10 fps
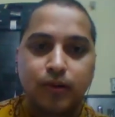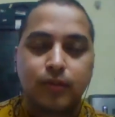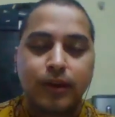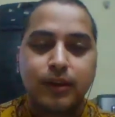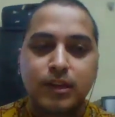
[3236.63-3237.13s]
So
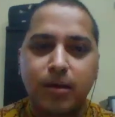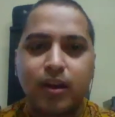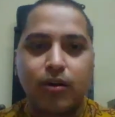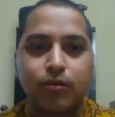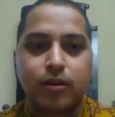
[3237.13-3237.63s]
I think coming
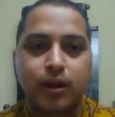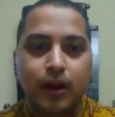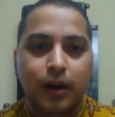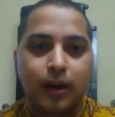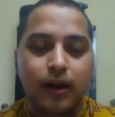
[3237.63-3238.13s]
out
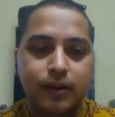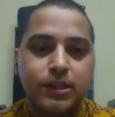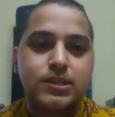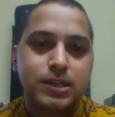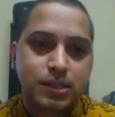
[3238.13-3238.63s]

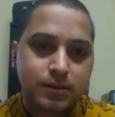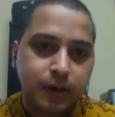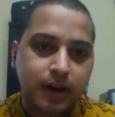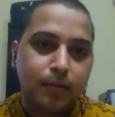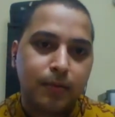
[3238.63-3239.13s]
doesn't just
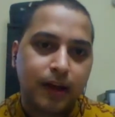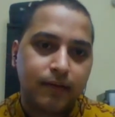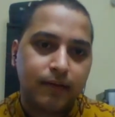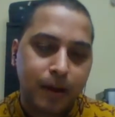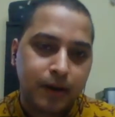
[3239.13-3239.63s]
become like a
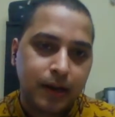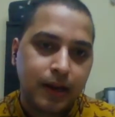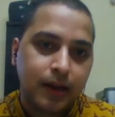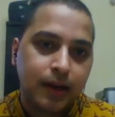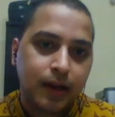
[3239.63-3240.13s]

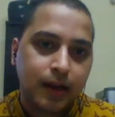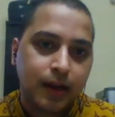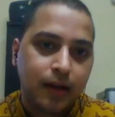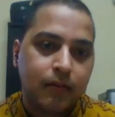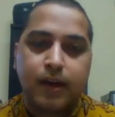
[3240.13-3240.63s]
family
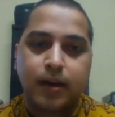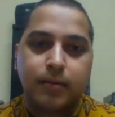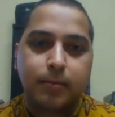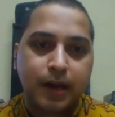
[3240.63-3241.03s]
affair. It